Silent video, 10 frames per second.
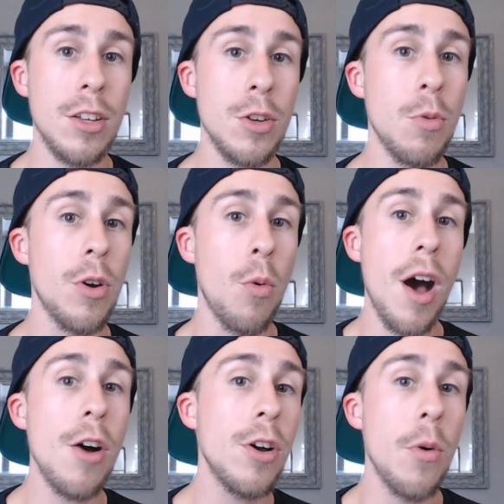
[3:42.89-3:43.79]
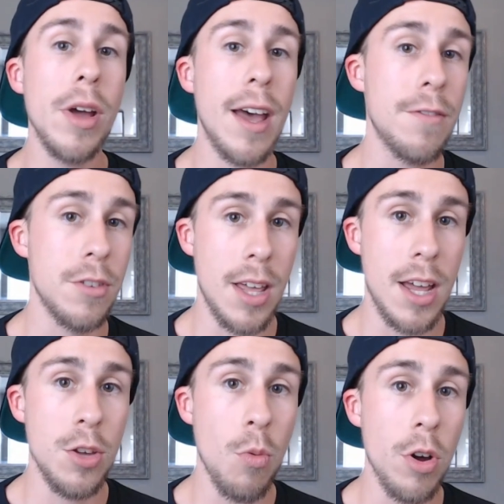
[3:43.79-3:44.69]
while going after
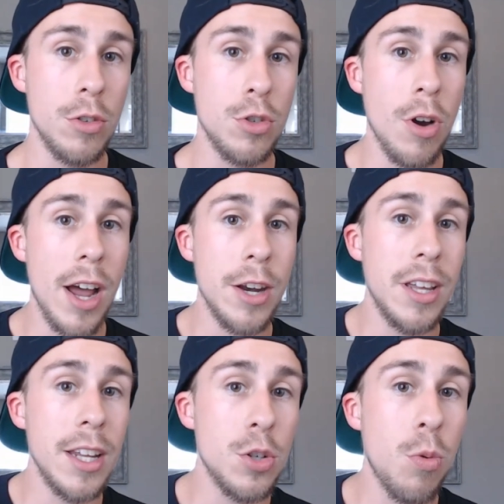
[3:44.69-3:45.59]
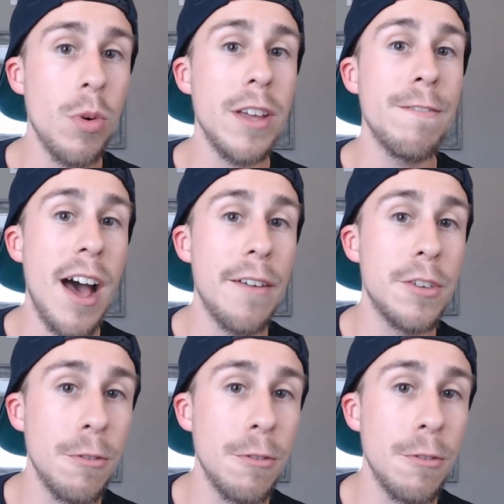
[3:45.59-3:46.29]
that, you want to try to get 25 to